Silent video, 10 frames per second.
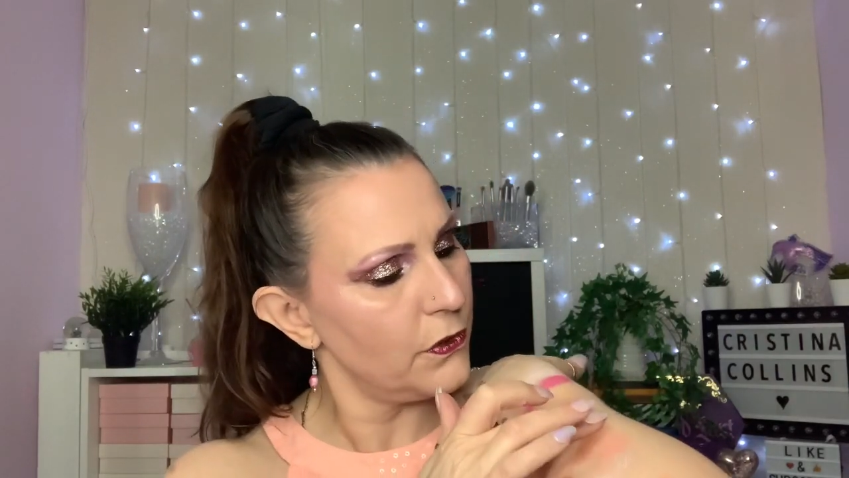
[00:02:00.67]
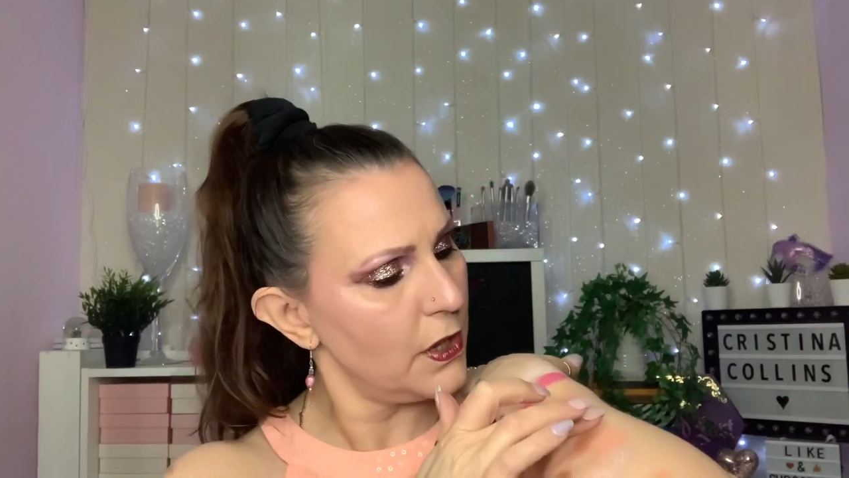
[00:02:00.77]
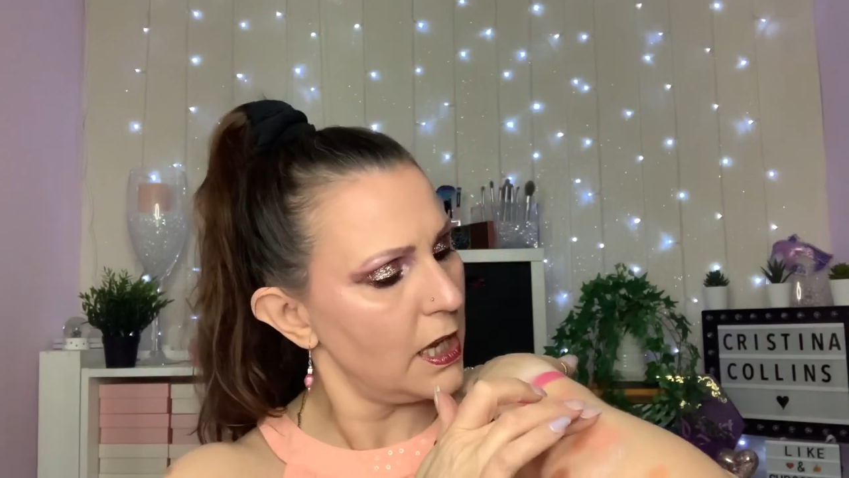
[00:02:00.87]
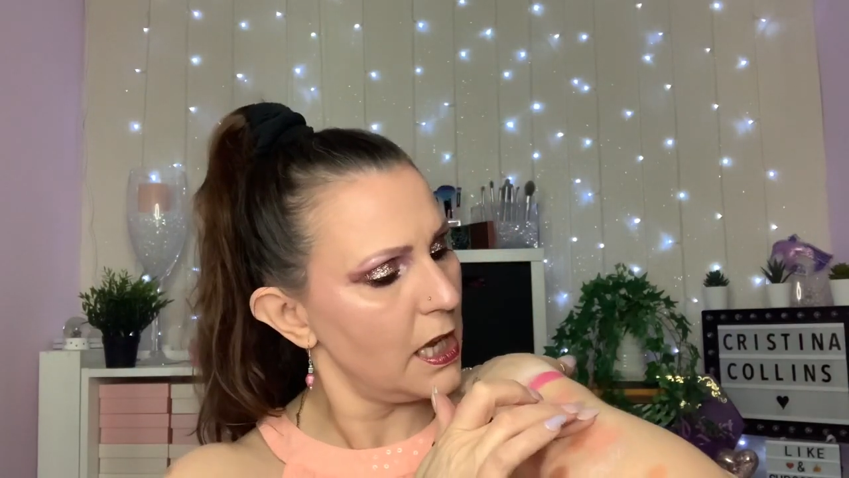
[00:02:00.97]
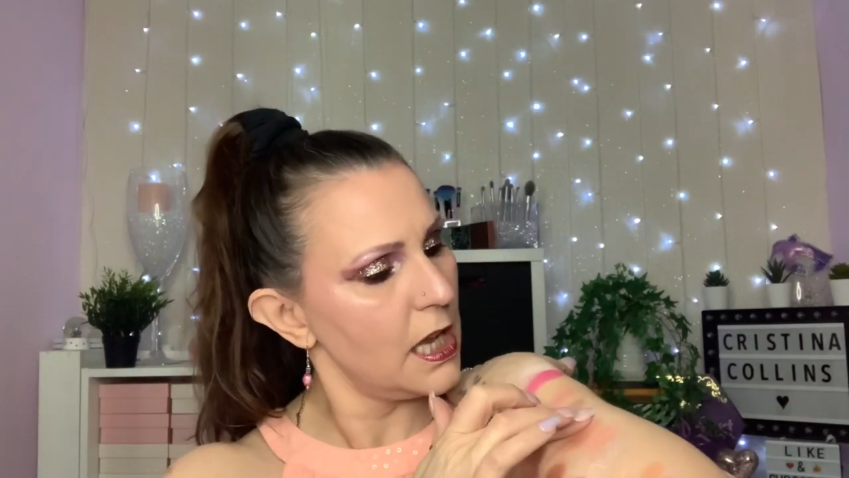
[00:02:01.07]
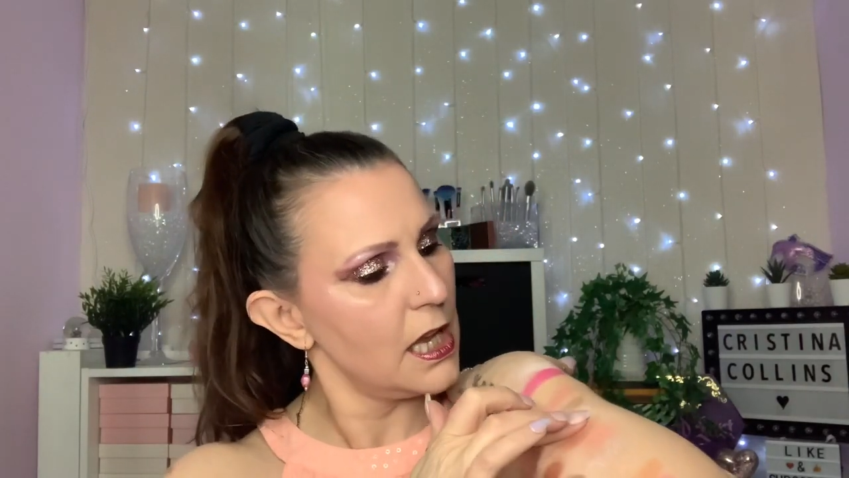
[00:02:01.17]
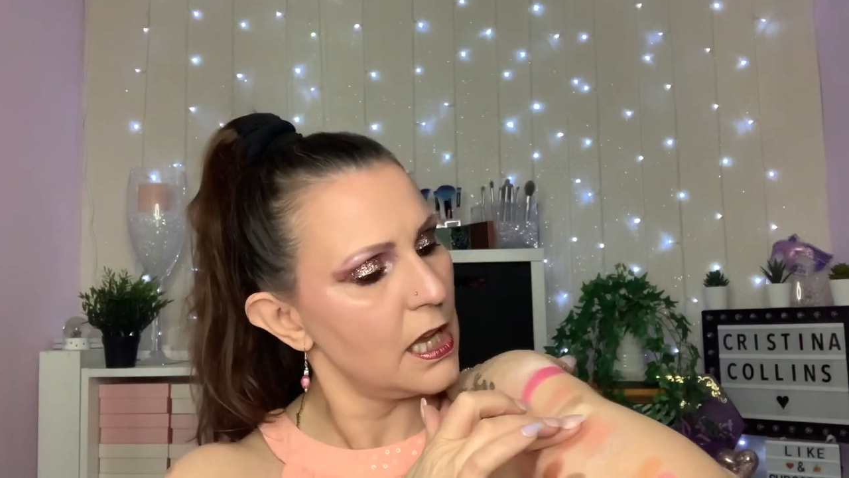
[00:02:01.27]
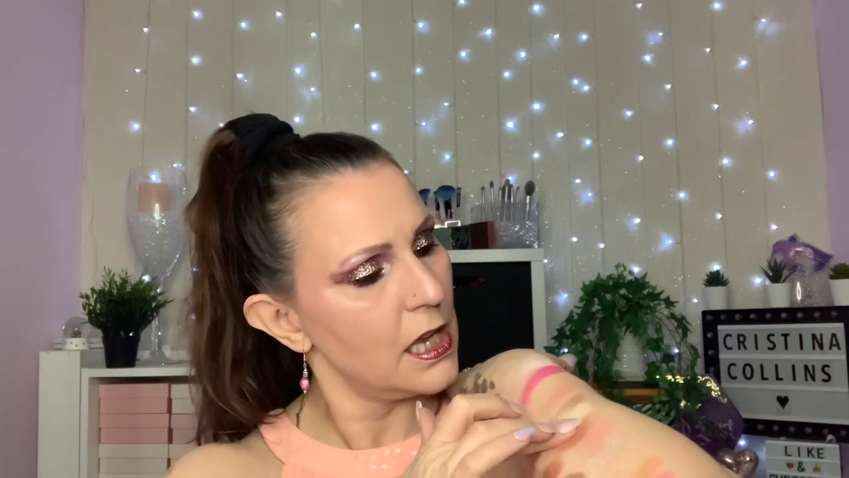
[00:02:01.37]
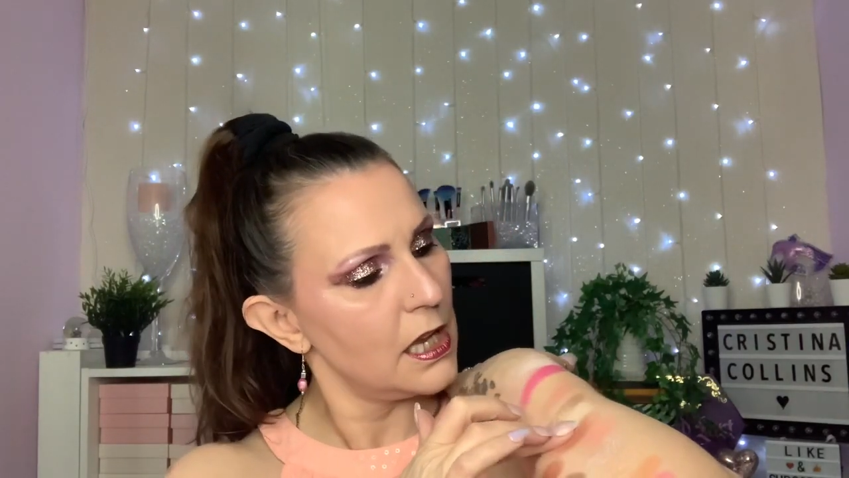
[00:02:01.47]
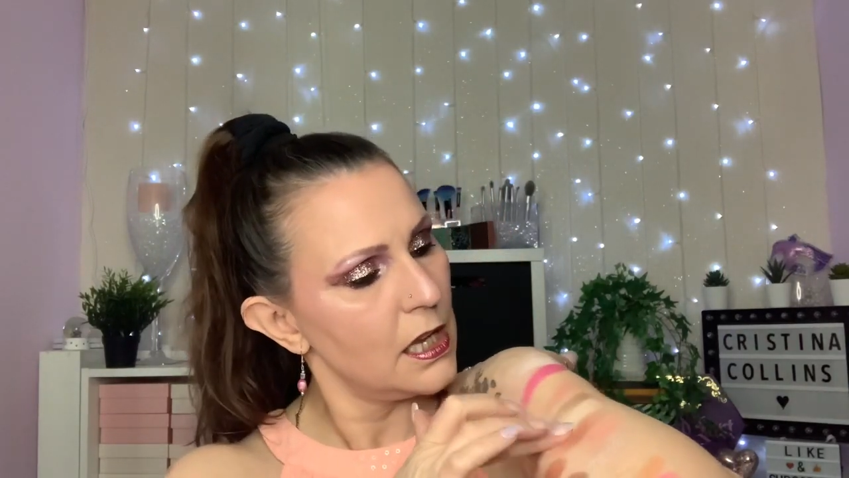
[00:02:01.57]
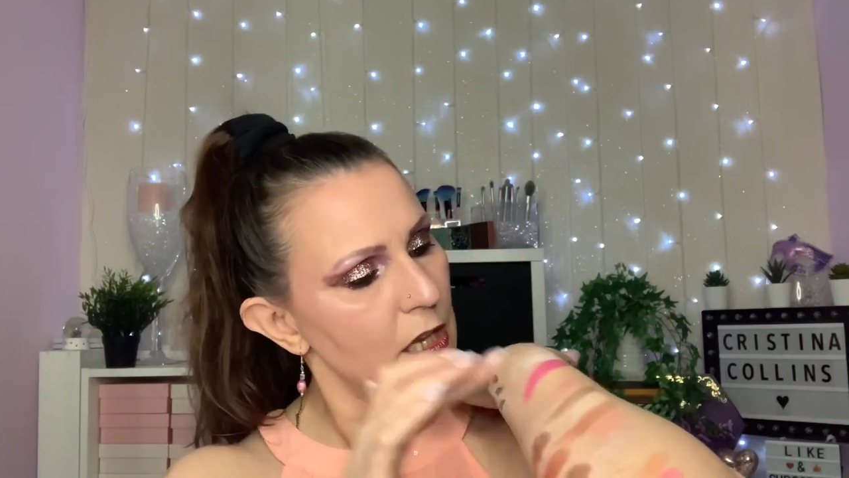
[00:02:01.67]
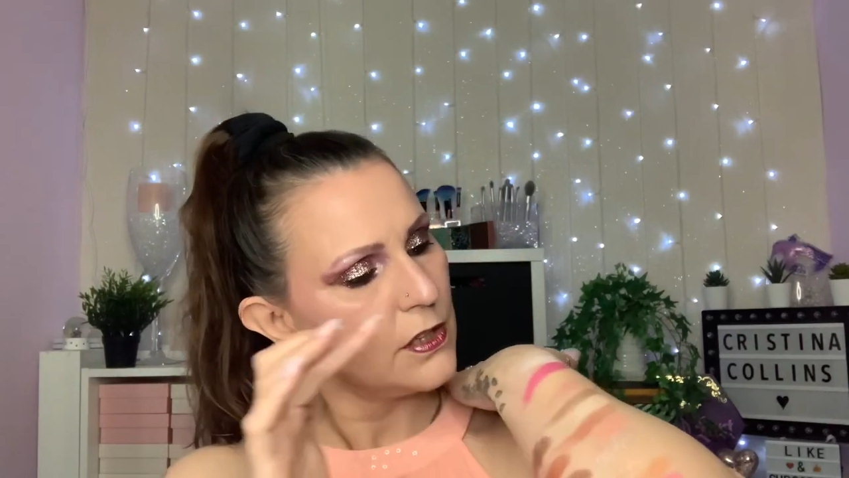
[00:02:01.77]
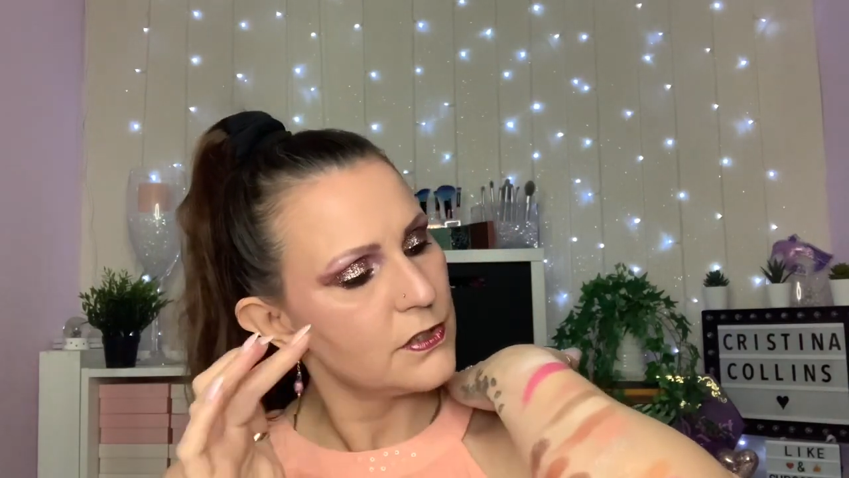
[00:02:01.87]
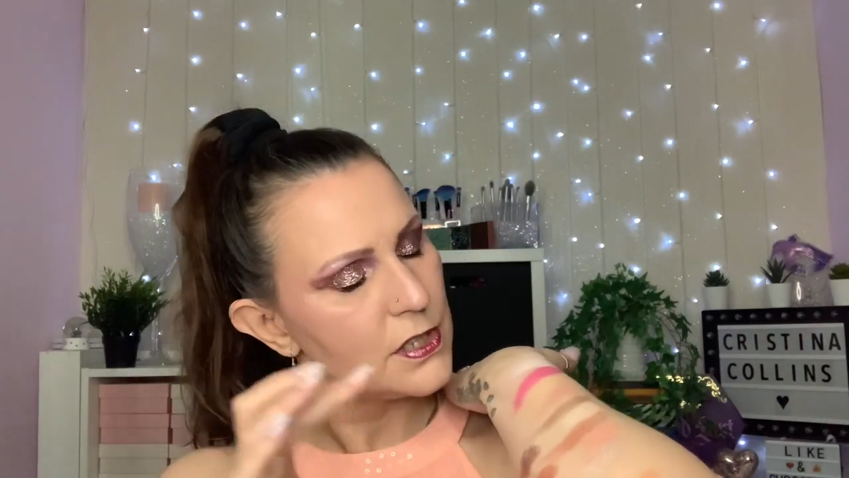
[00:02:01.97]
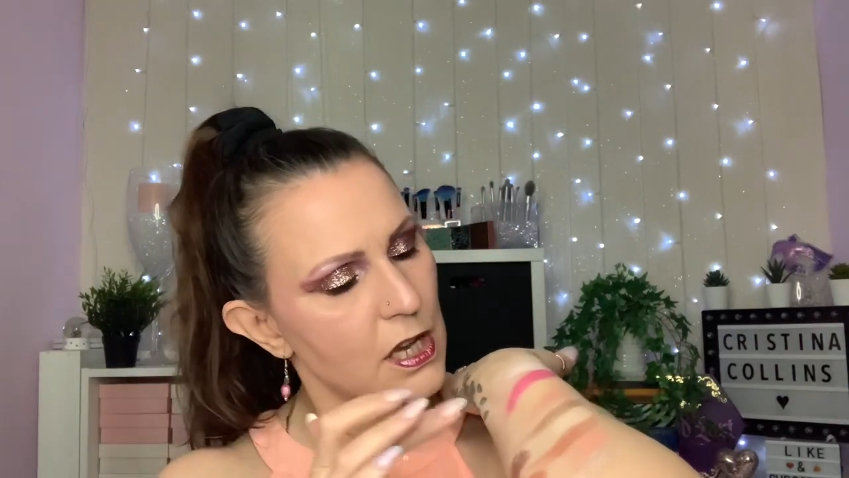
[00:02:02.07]
there.
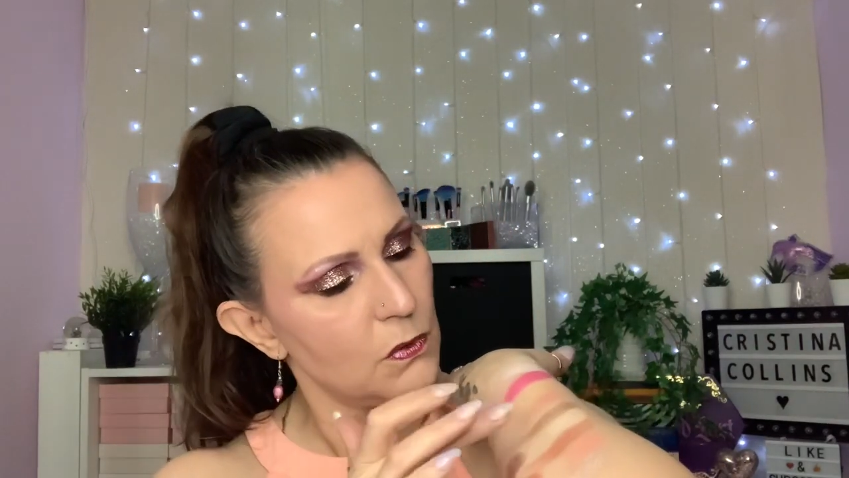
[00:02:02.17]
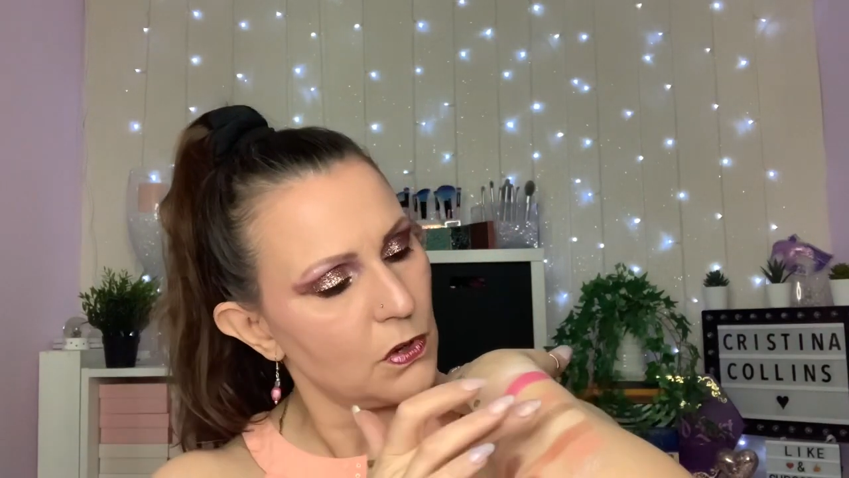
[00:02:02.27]
So I'll